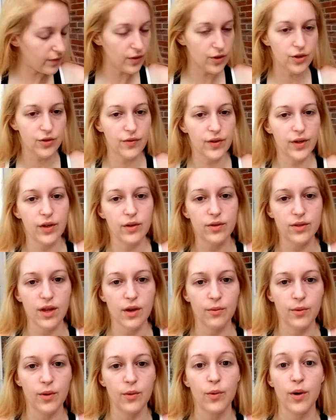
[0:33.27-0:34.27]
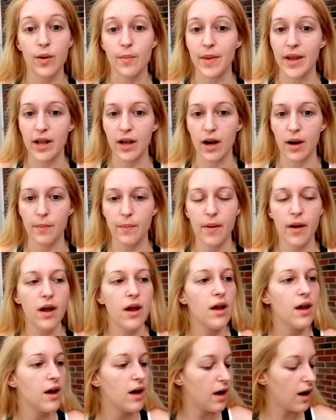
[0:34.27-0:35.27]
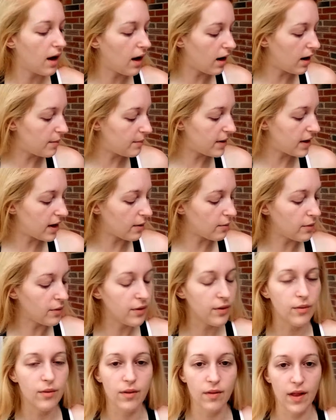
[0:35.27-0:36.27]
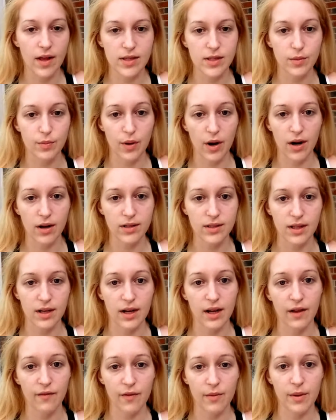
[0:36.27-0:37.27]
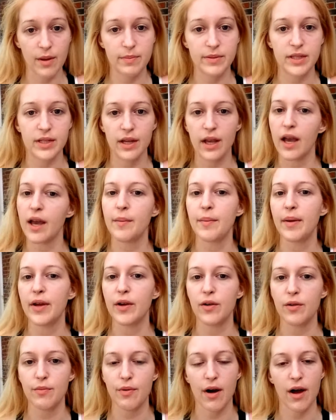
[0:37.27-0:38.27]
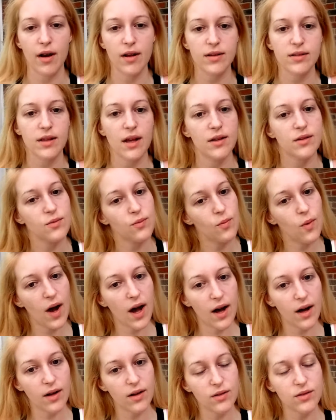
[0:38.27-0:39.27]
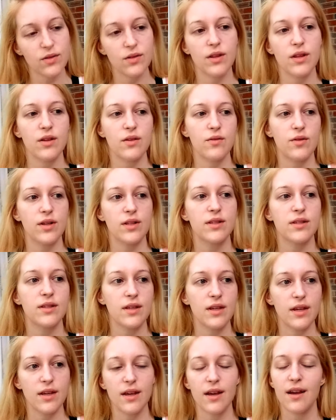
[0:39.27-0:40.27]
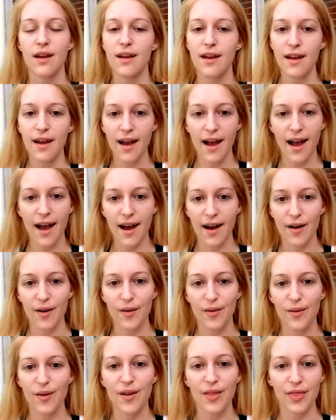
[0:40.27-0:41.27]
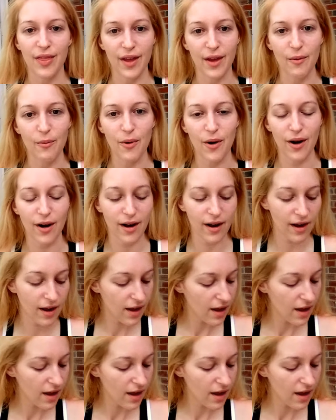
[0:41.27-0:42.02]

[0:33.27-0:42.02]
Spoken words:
future videos, I will wear makeup, and I will utilize the products that I get from Ipsy and my own products as well, so that you could see how they work.